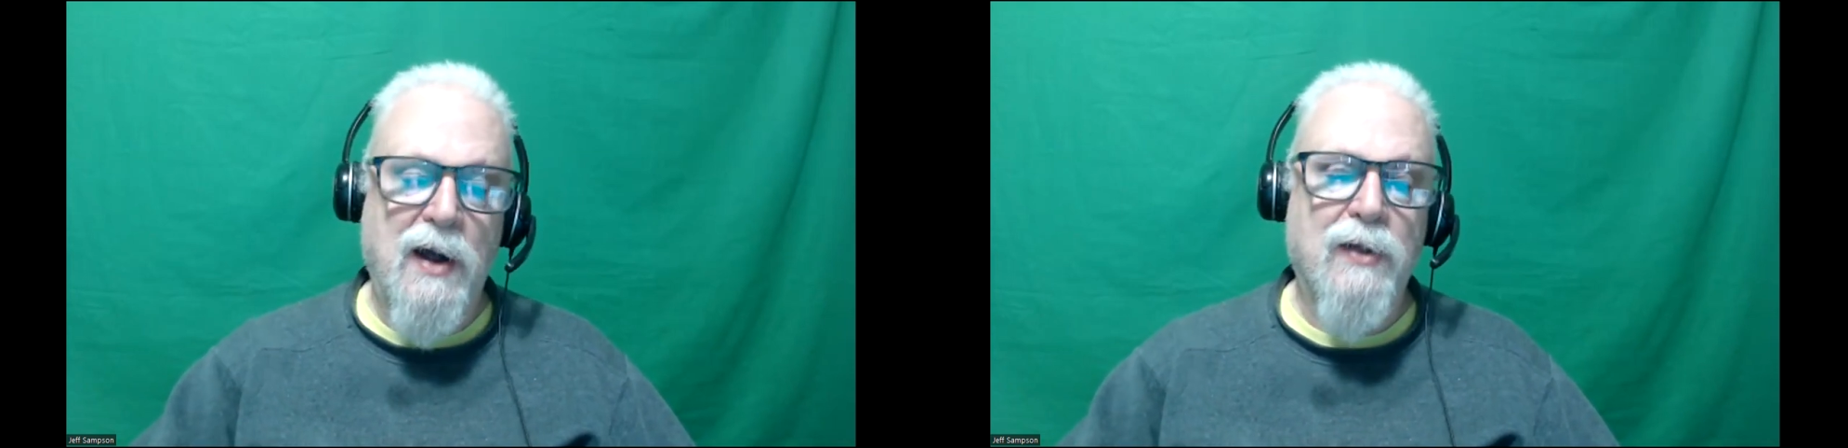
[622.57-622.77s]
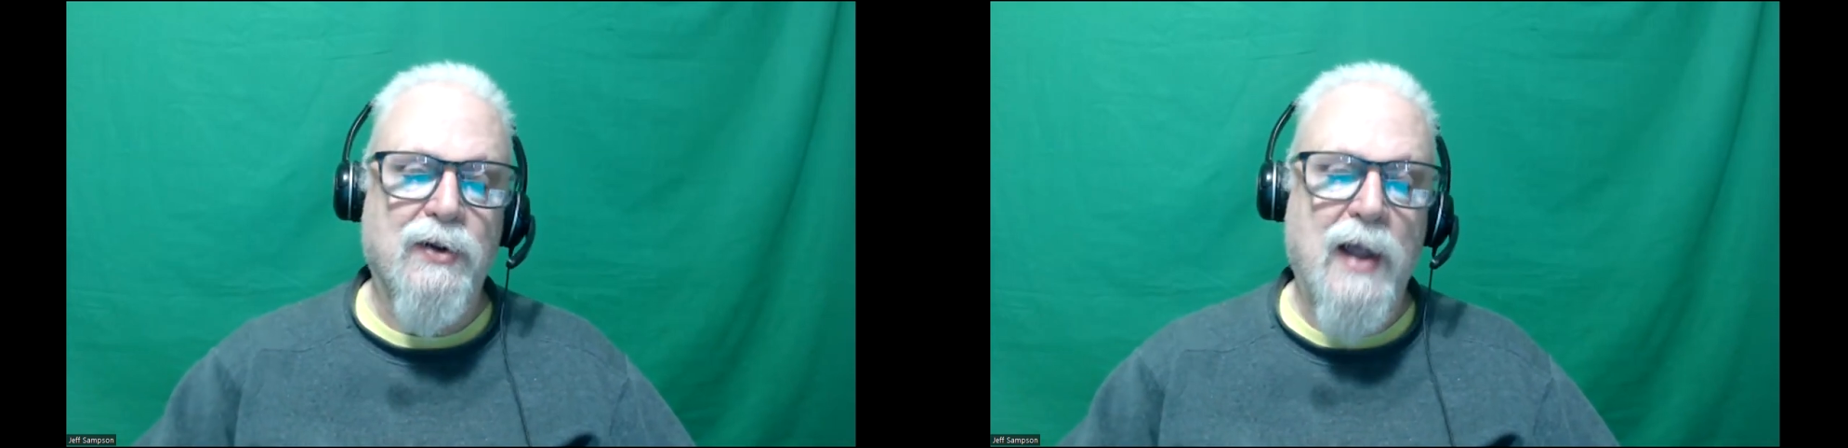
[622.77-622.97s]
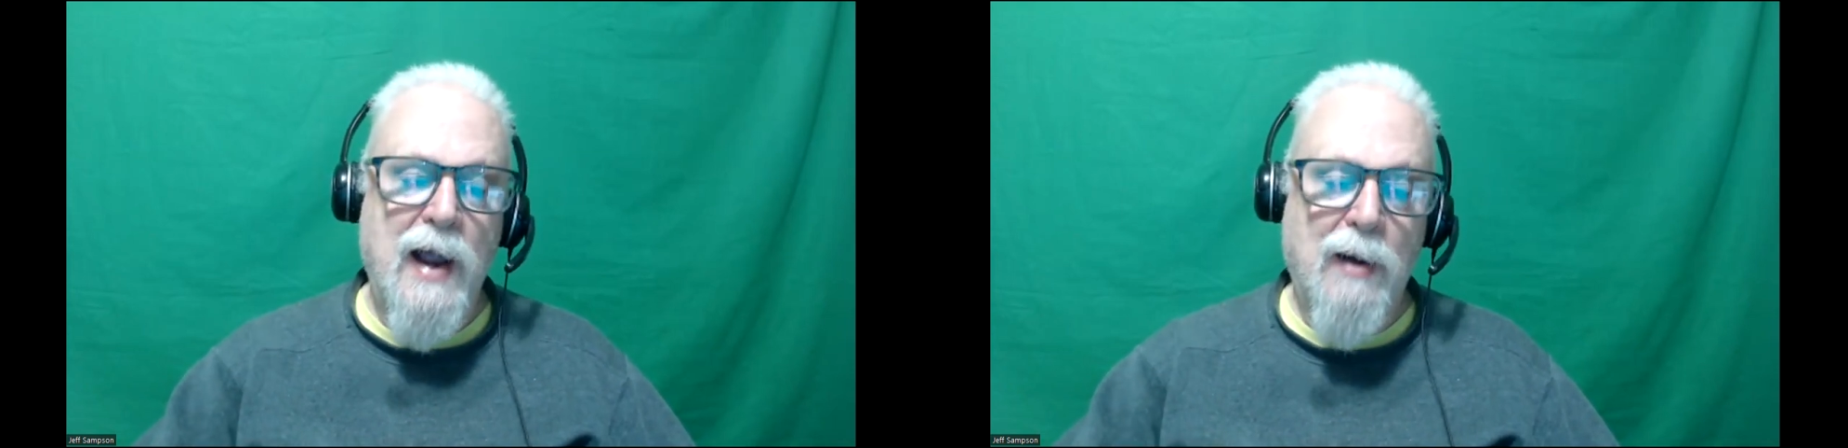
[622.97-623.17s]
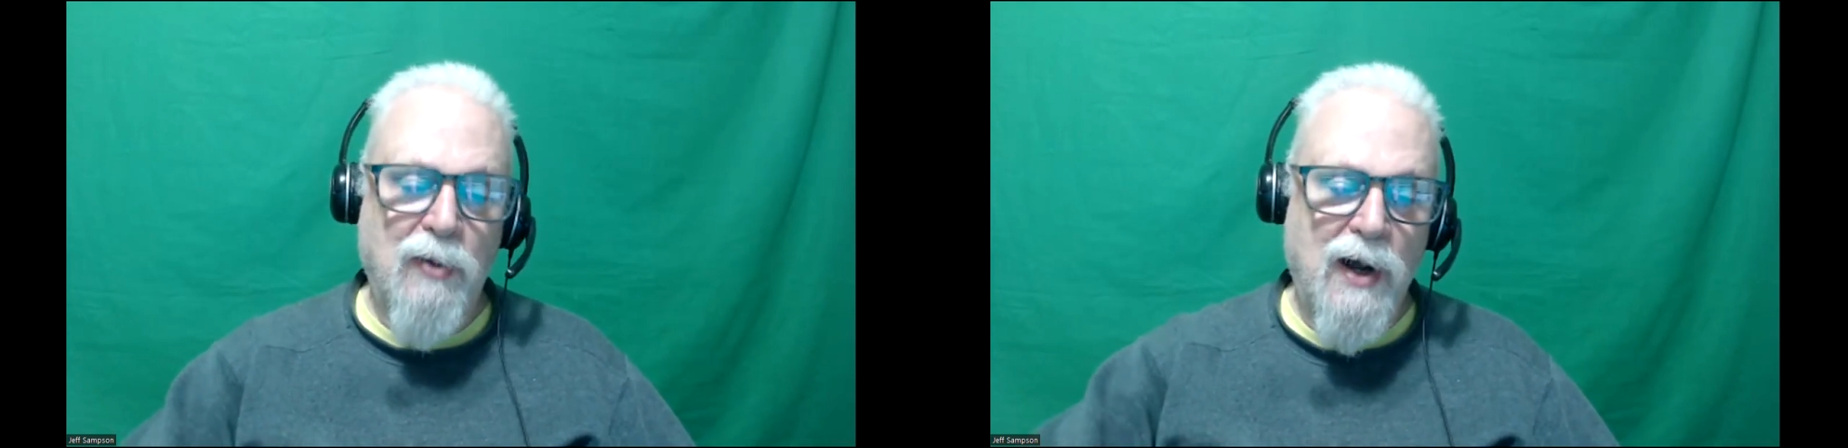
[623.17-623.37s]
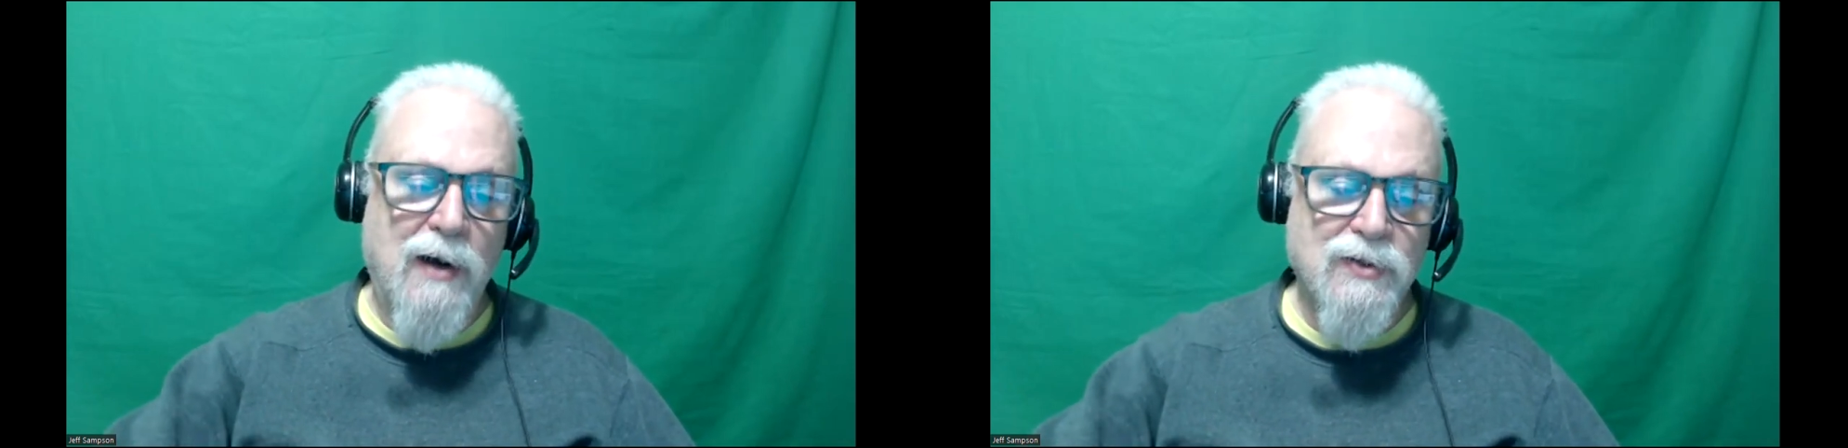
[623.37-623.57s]
other
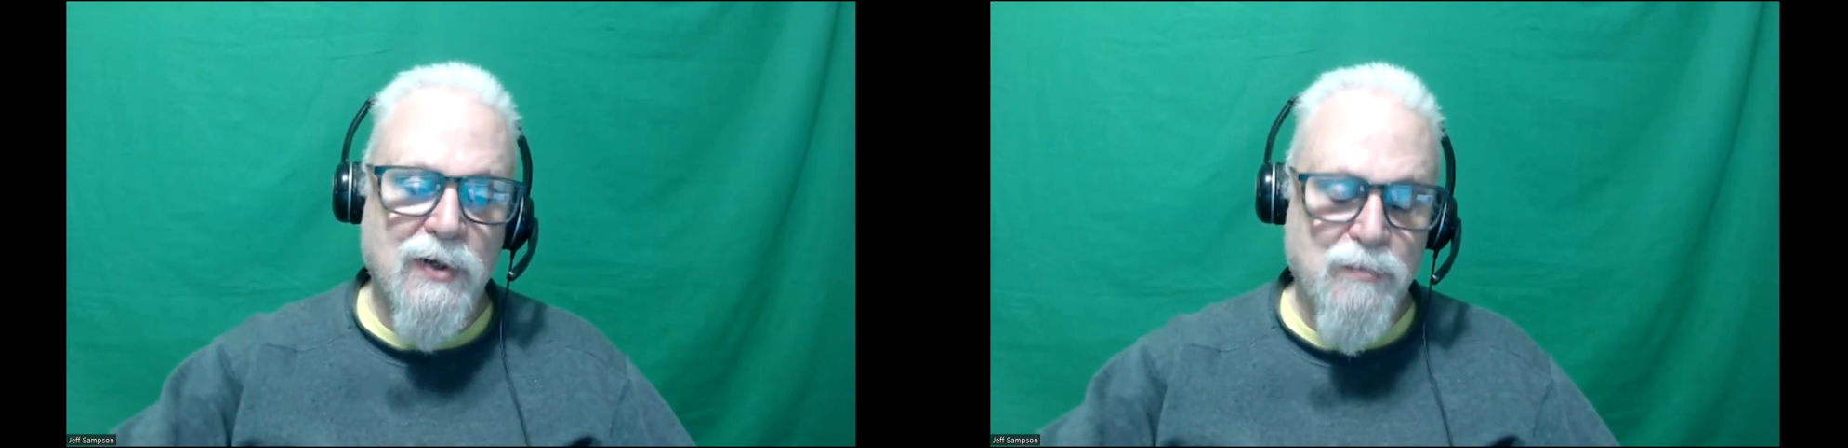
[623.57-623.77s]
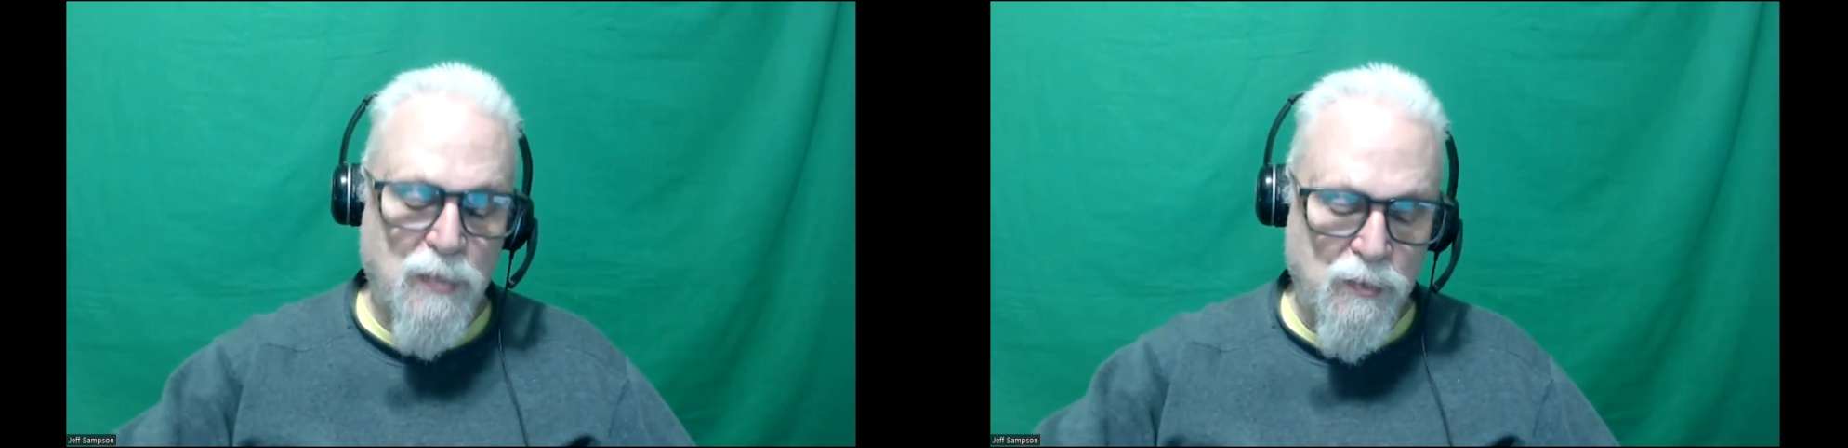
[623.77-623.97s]
camera out to